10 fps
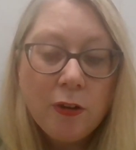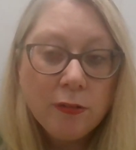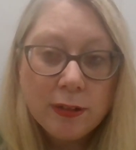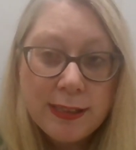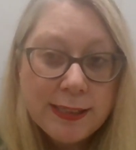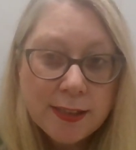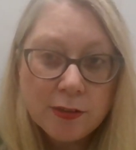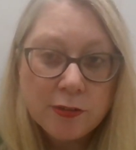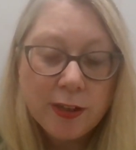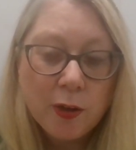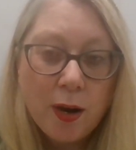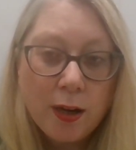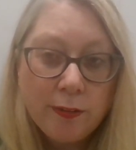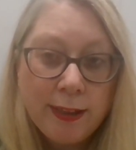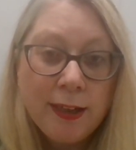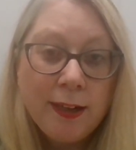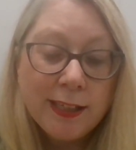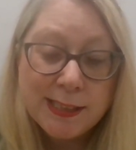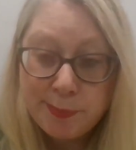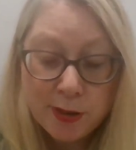or a leaseholder inquiry
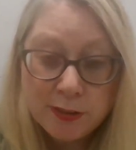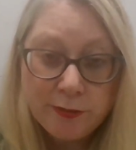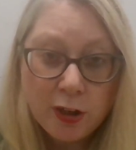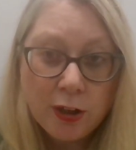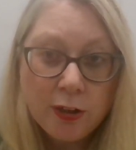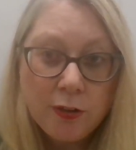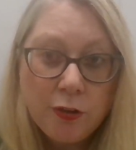as part of our